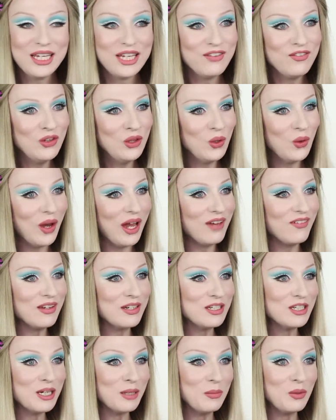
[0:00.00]
Even though I've
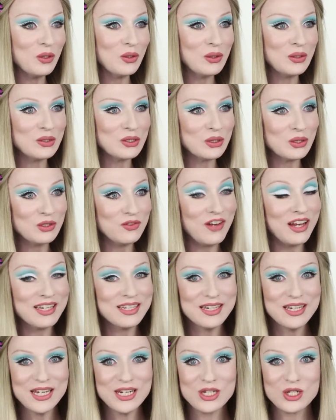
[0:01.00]
ended up looking sort of
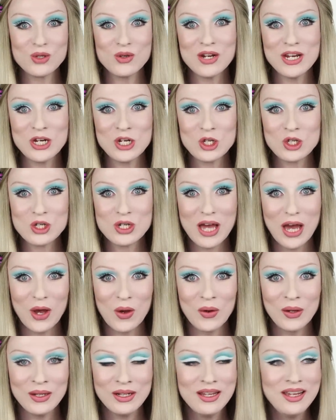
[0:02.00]
like a deranged
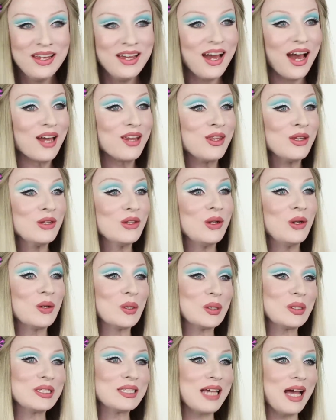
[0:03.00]
owl, I think the
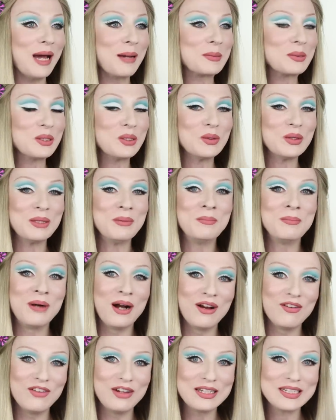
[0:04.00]
look is absolutely
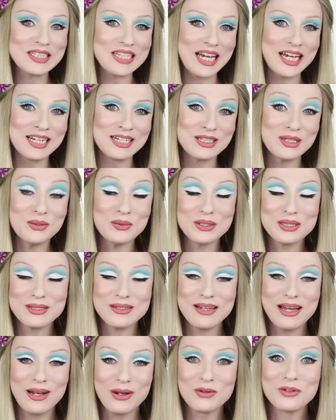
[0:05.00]
marvellous and it was
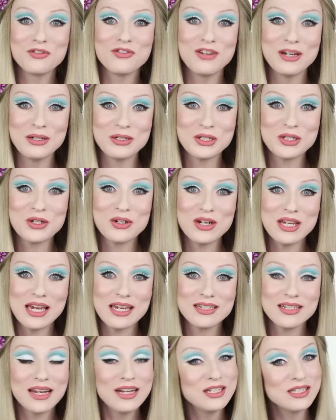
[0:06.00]
a lot of fun to
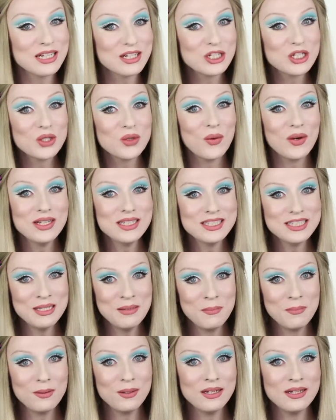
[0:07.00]
create. And it's actually quite
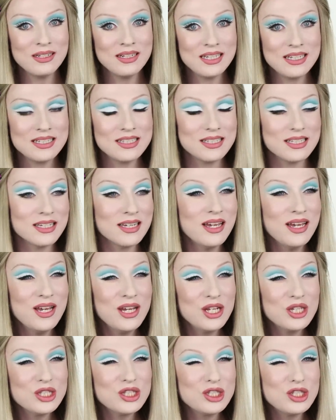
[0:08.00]
simple and easy.
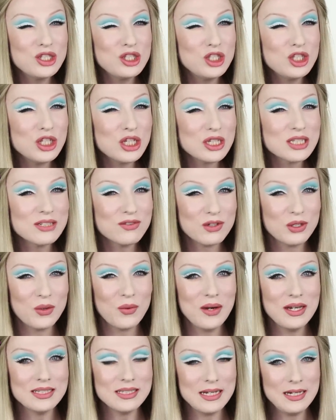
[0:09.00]
It just
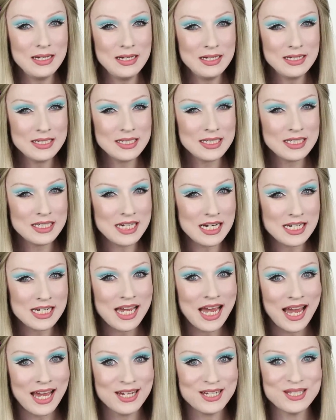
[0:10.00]
requires a steady
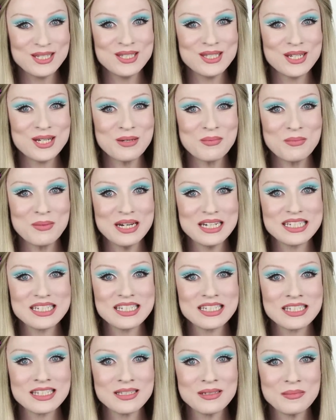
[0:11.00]
hand in certain
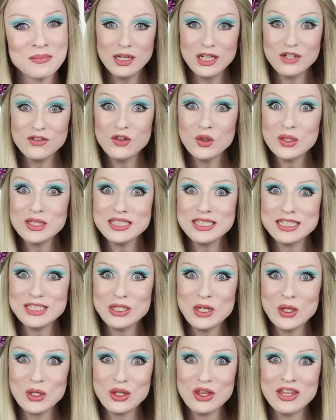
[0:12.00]
places. And of course
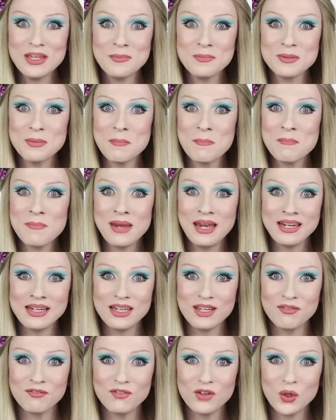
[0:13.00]
this look themes many
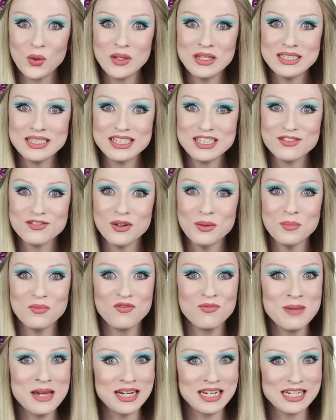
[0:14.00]
influences
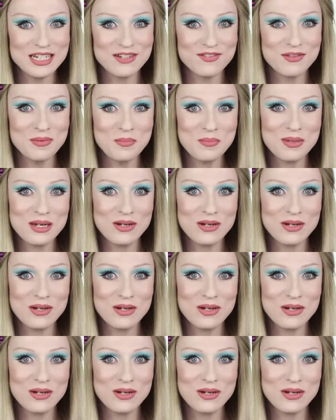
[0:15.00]
from many different